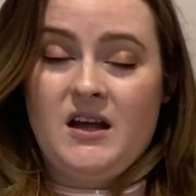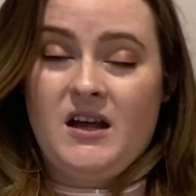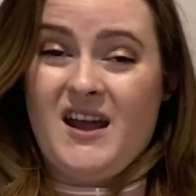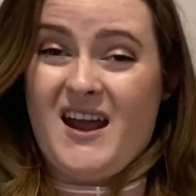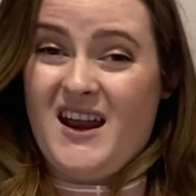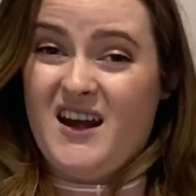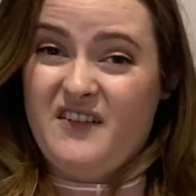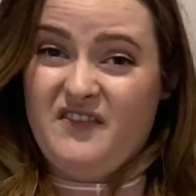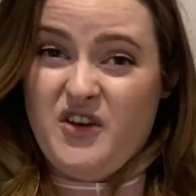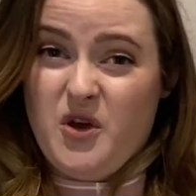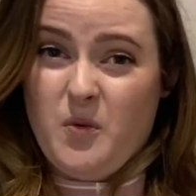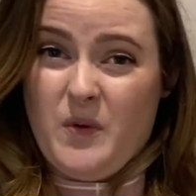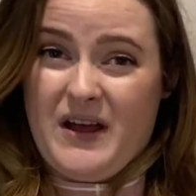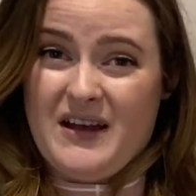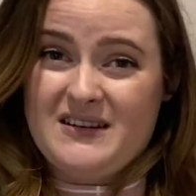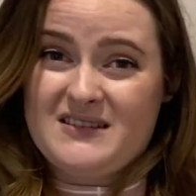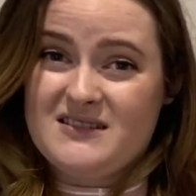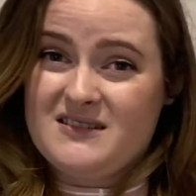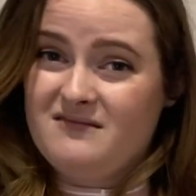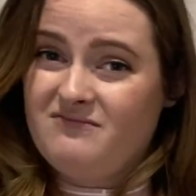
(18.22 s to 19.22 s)
In a few
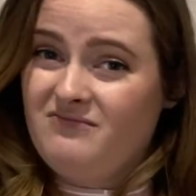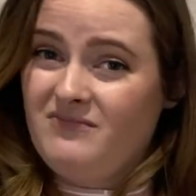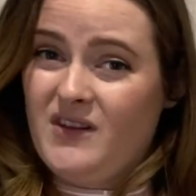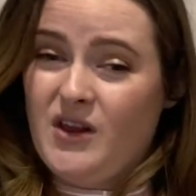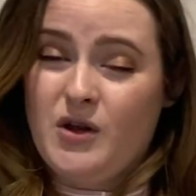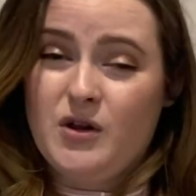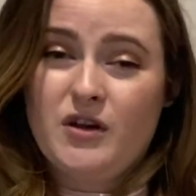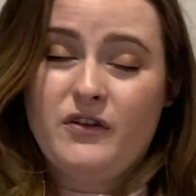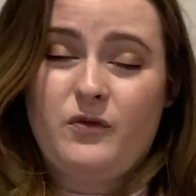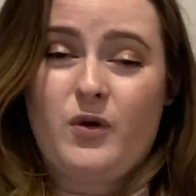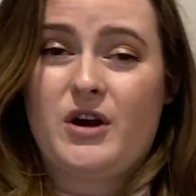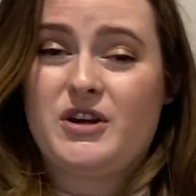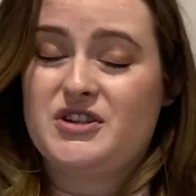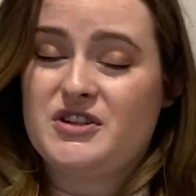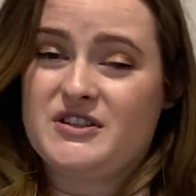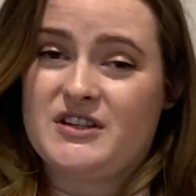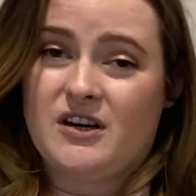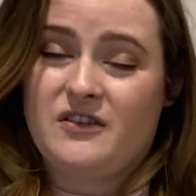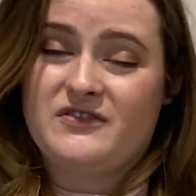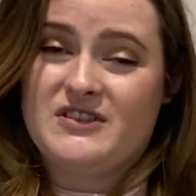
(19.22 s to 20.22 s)
weeks, you'll have worked
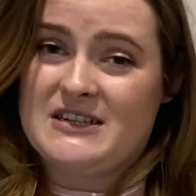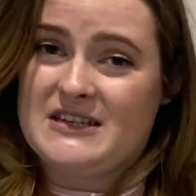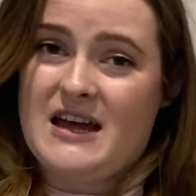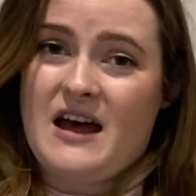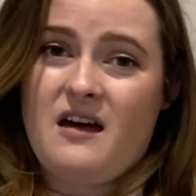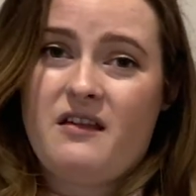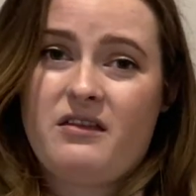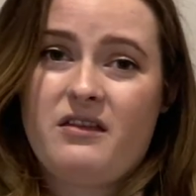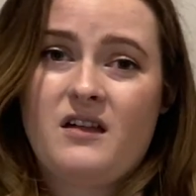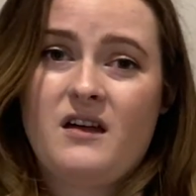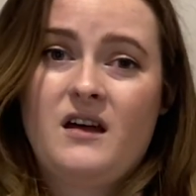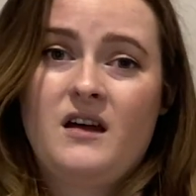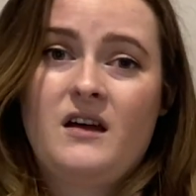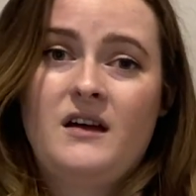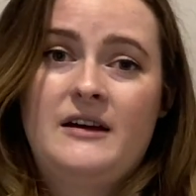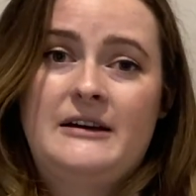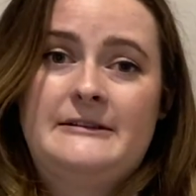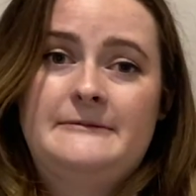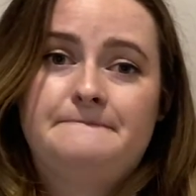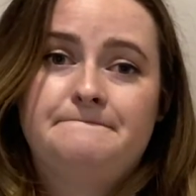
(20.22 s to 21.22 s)
yourself to death.
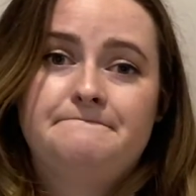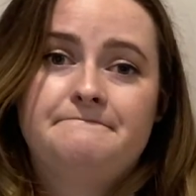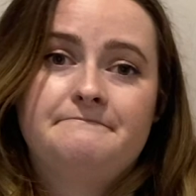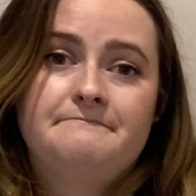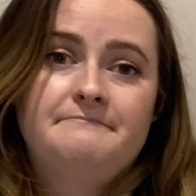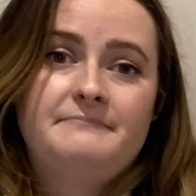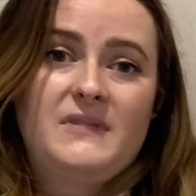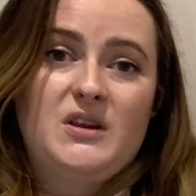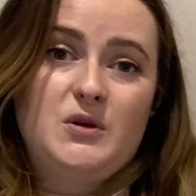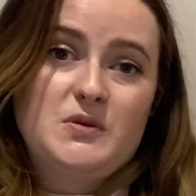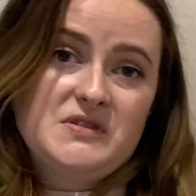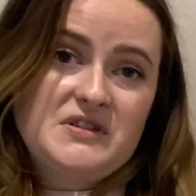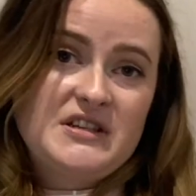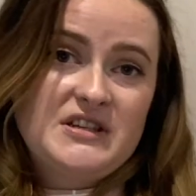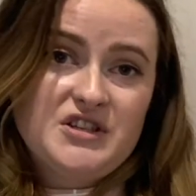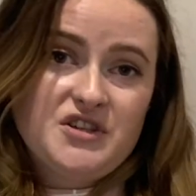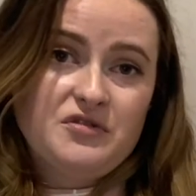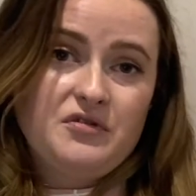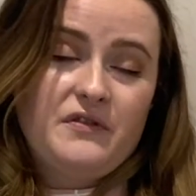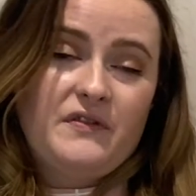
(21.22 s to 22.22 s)
Your
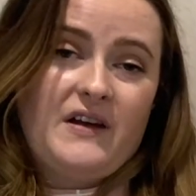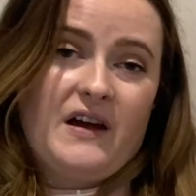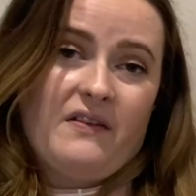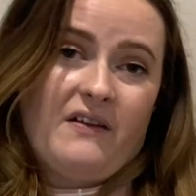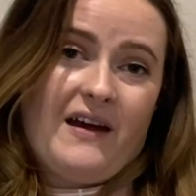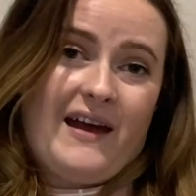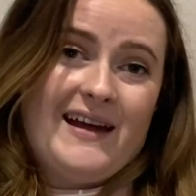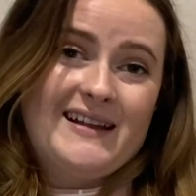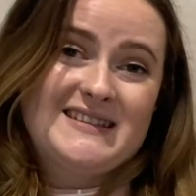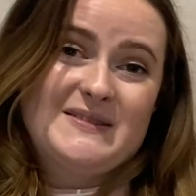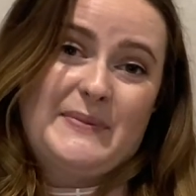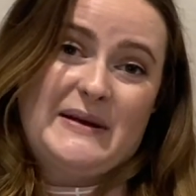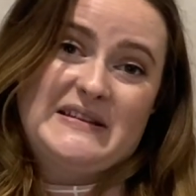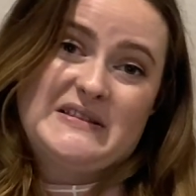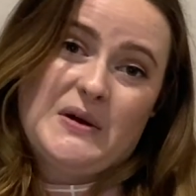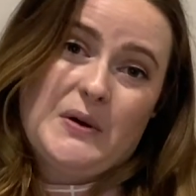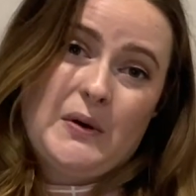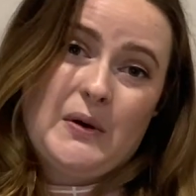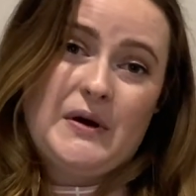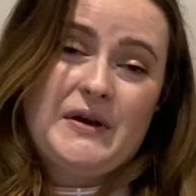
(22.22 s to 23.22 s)
sister, on the other hand,
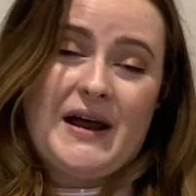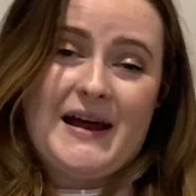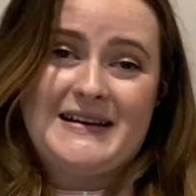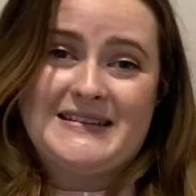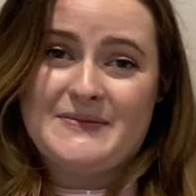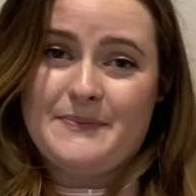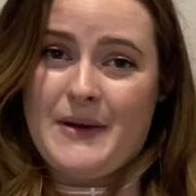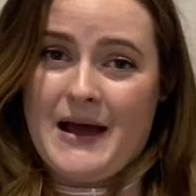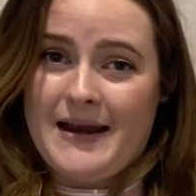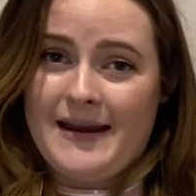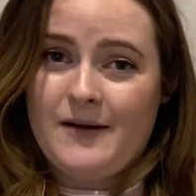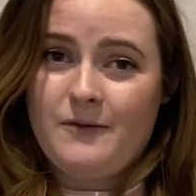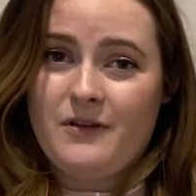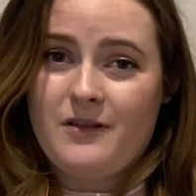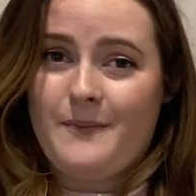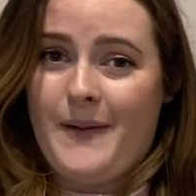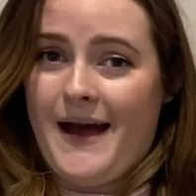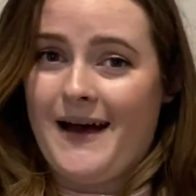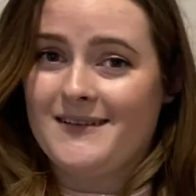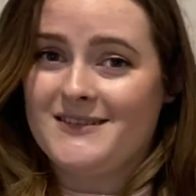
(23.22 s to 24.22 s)
spends her days mating
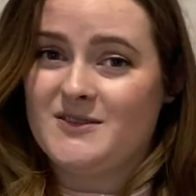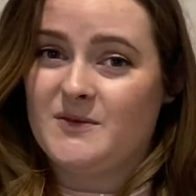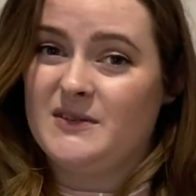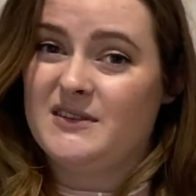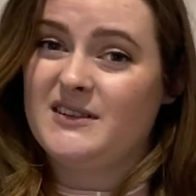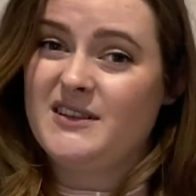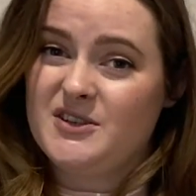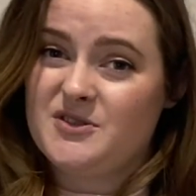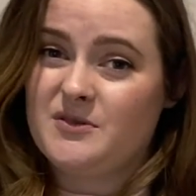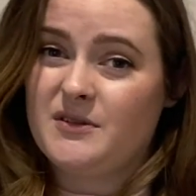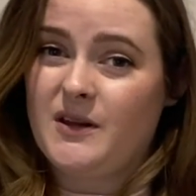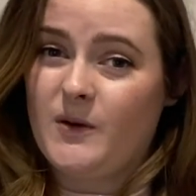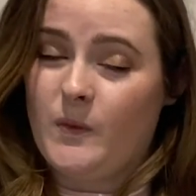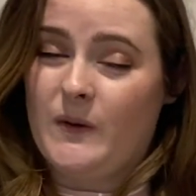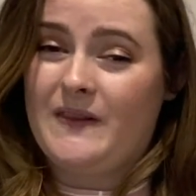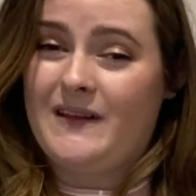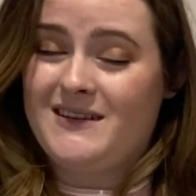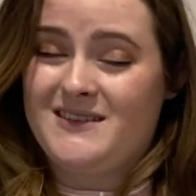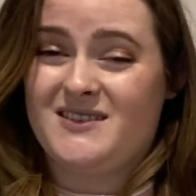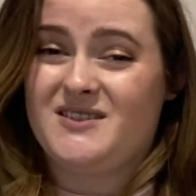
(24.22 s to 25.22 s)
with males who are literally
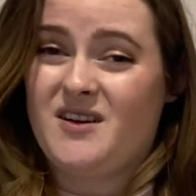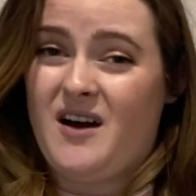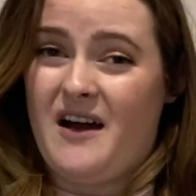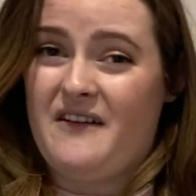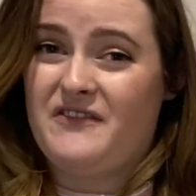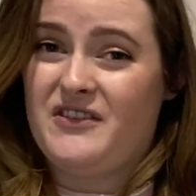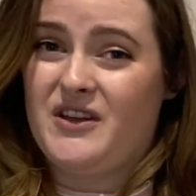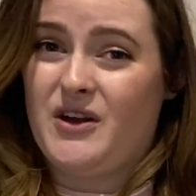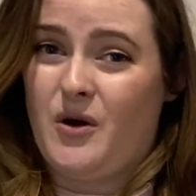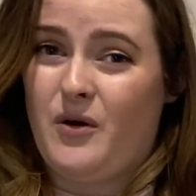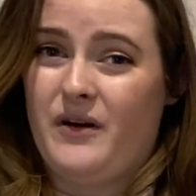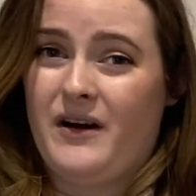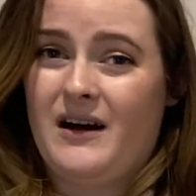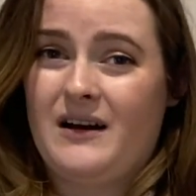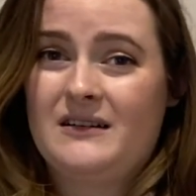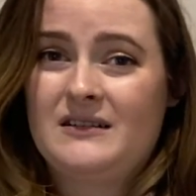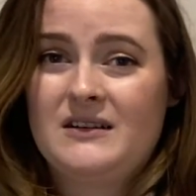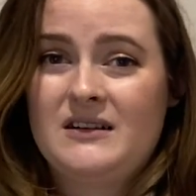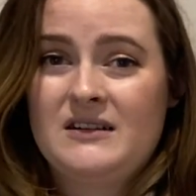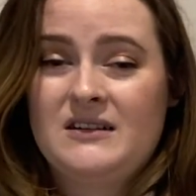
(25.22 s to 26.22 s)
willing to die for the honour.
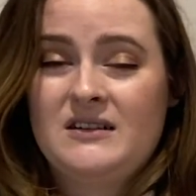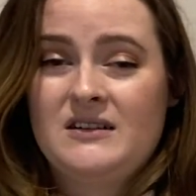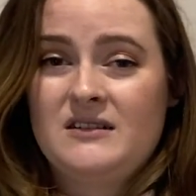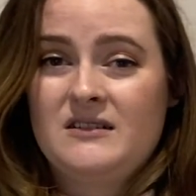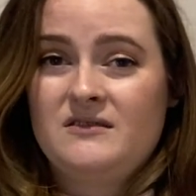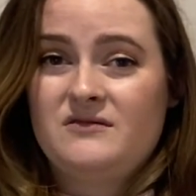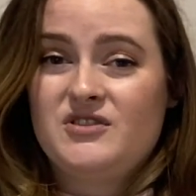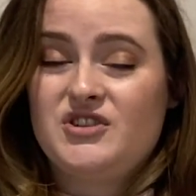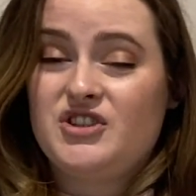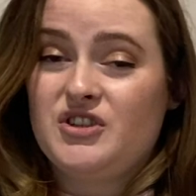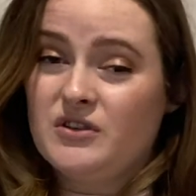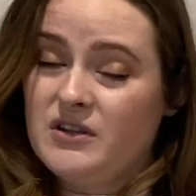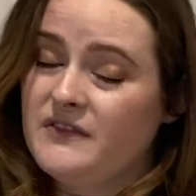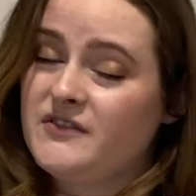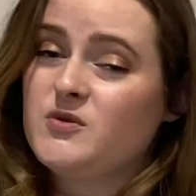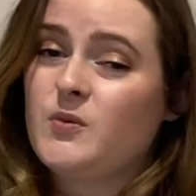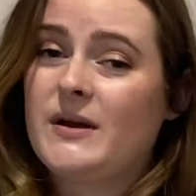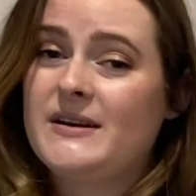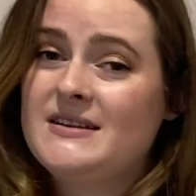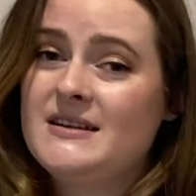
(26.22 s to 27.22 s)
She'll
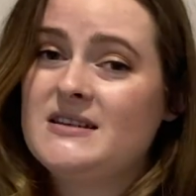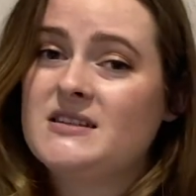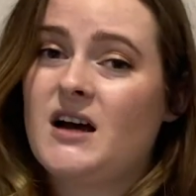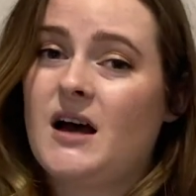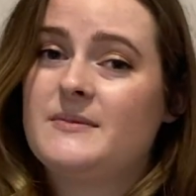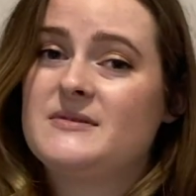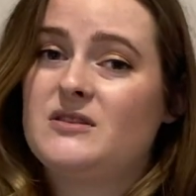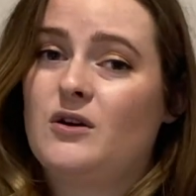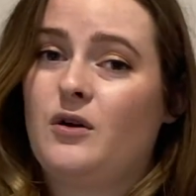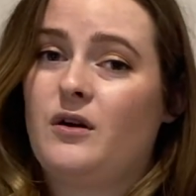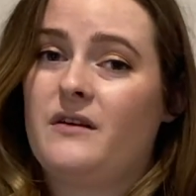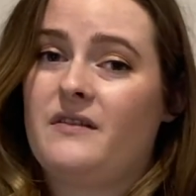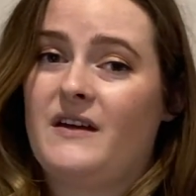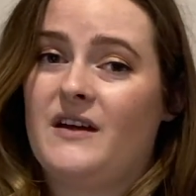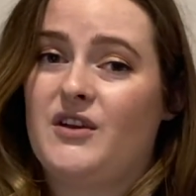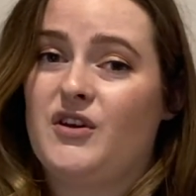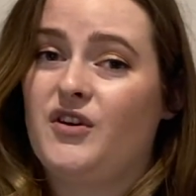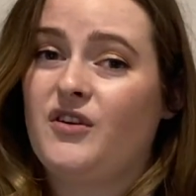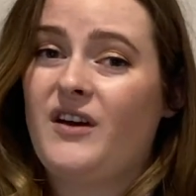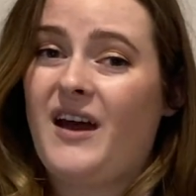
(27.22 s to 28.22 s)
live 20 times longer
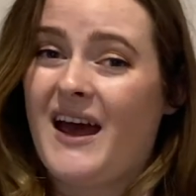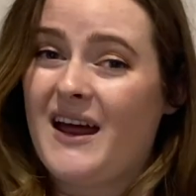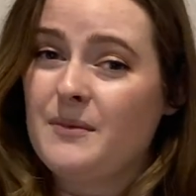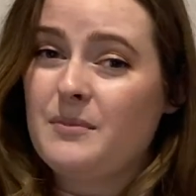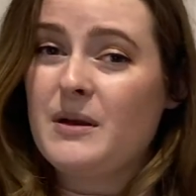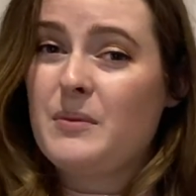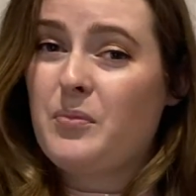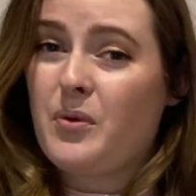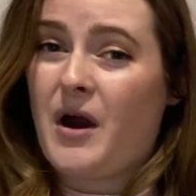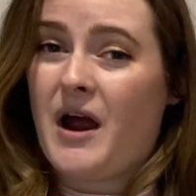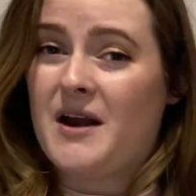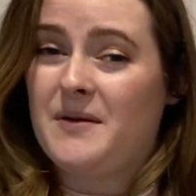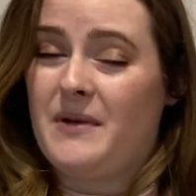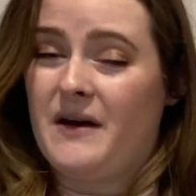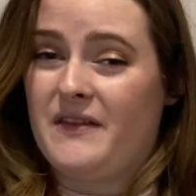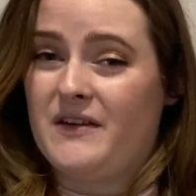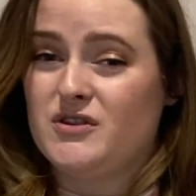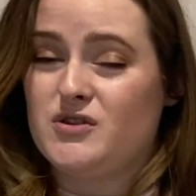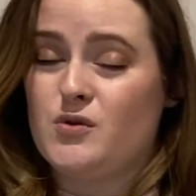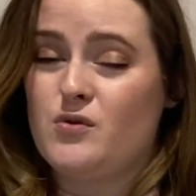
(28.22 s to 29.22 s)
than you and be proud
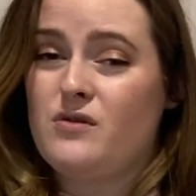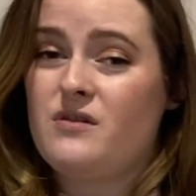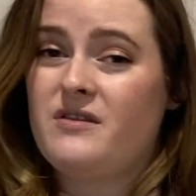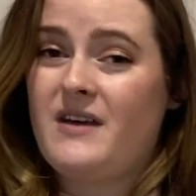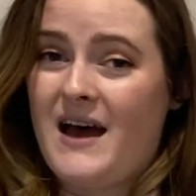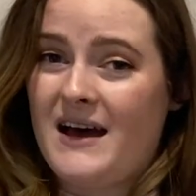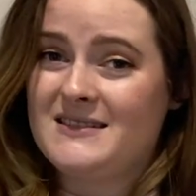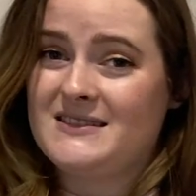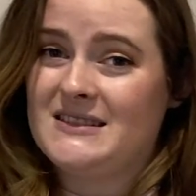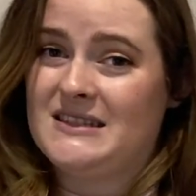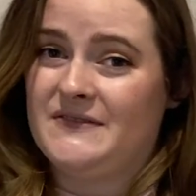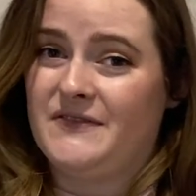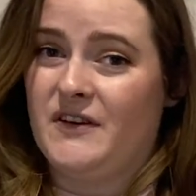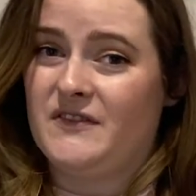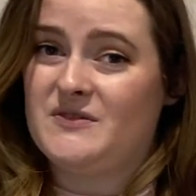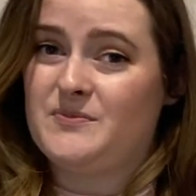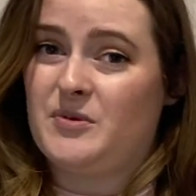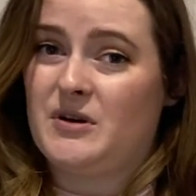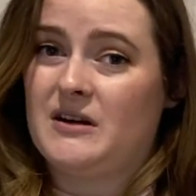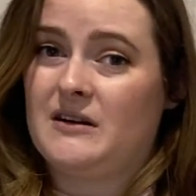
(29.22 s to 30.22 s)
mother to thousands of
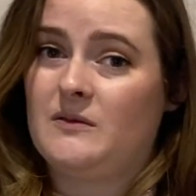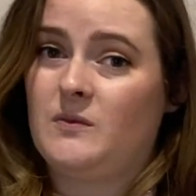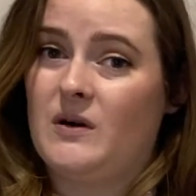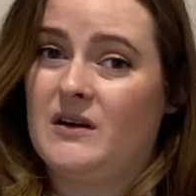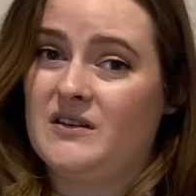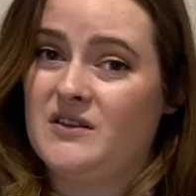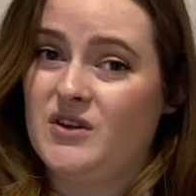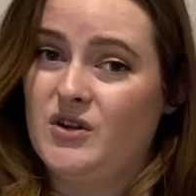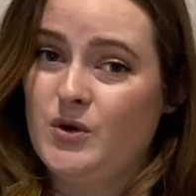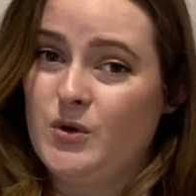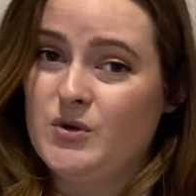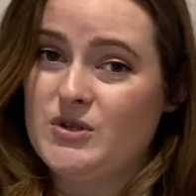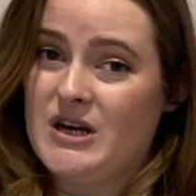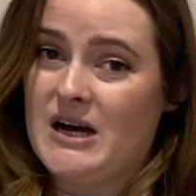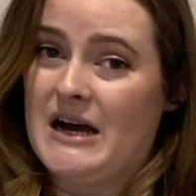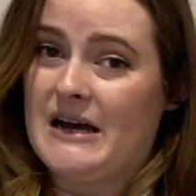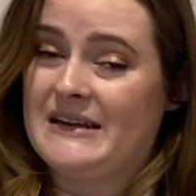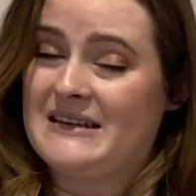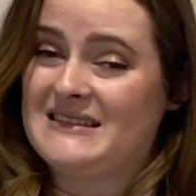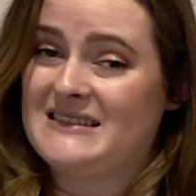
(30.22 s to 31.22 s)
offspring, while you
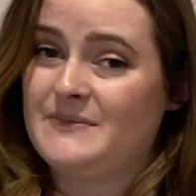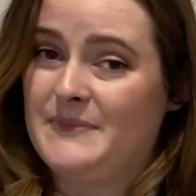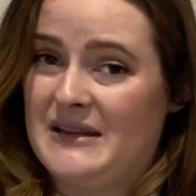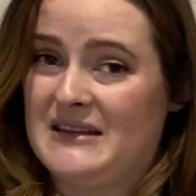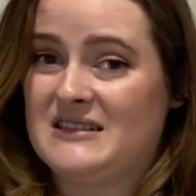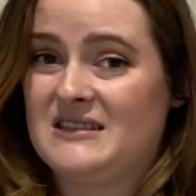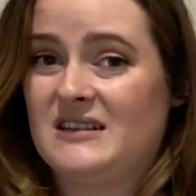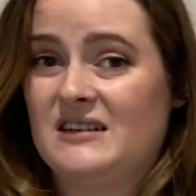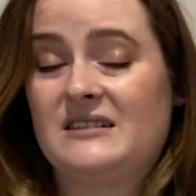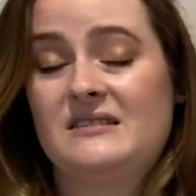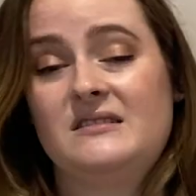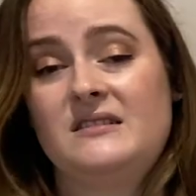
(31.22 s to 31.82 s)
died a spinster.